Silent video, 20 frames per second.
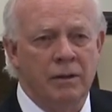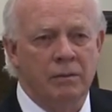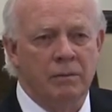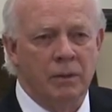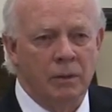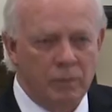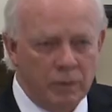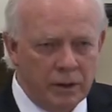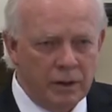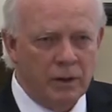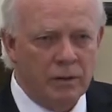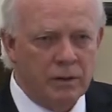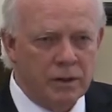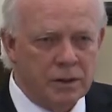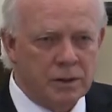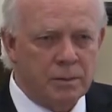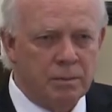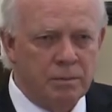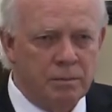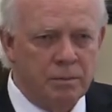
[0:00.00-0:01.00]
But we know
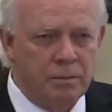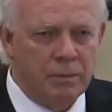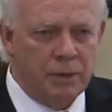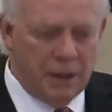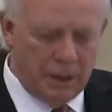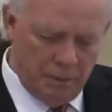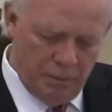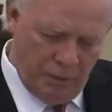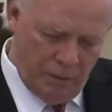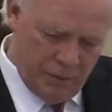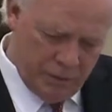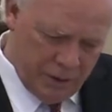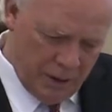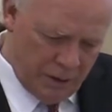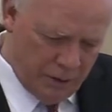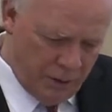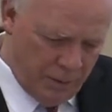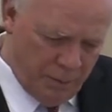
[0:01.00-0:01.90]
these people. Such